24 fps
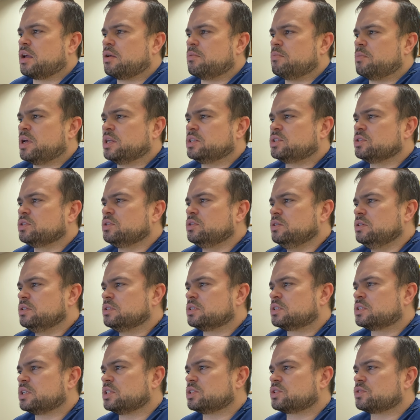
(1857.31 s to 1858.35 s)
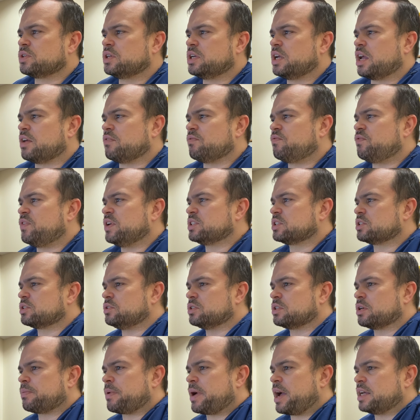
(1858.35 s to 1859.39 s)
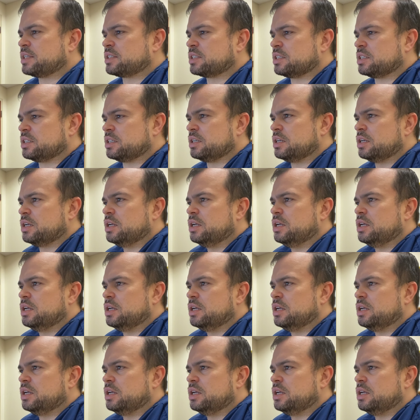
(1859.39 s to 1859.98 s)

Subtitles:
and physical capacity.